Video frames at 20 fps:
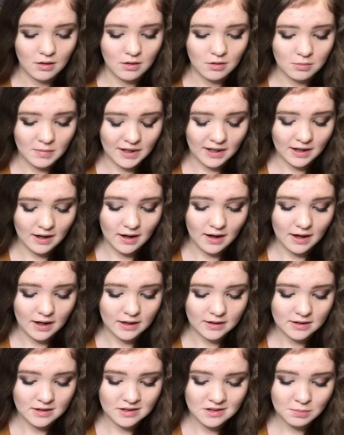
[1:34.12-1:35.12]
Oh my
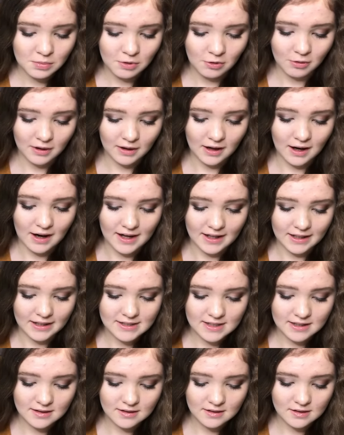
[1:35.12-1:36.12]
god, these poor
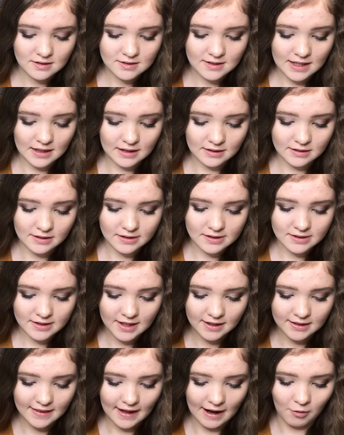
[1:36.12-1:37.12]
cockatiels. It looks
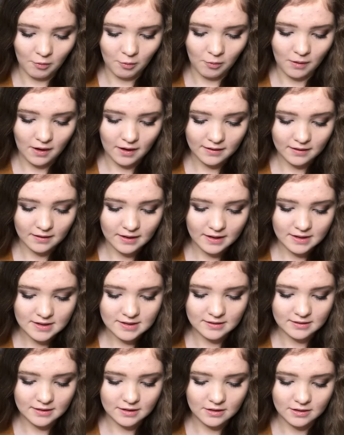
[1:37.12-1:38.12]
like that water
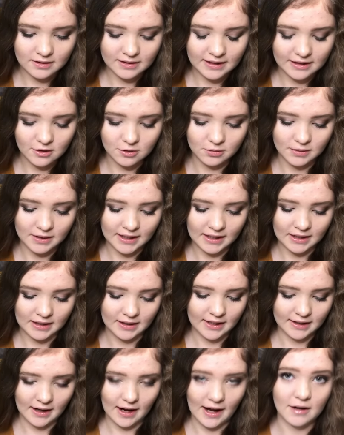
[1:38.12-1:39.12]
is literally green.
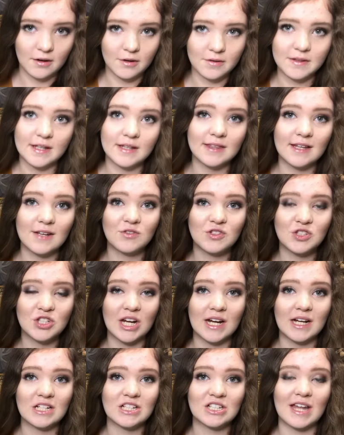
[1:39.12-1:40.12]
Like, I don't think they've
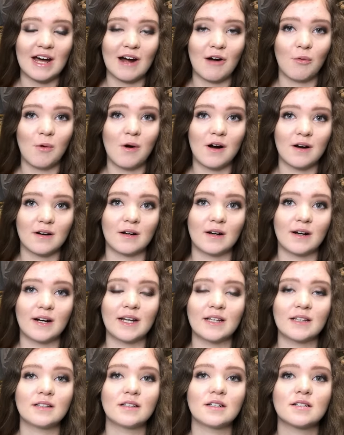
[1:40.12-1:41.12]
changed that water.
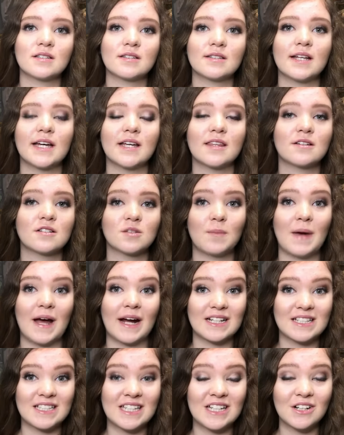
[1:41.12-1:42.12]
It looks like there's
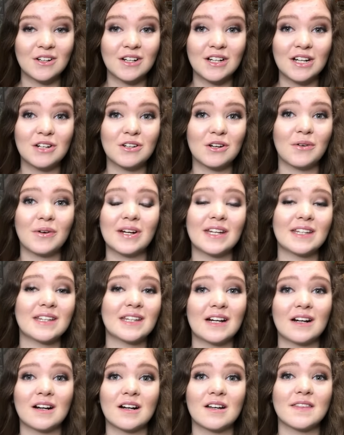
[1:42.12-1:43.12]
bacteria growing in
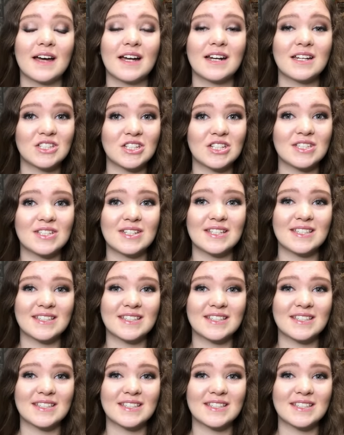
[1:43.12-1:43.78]
there. That is just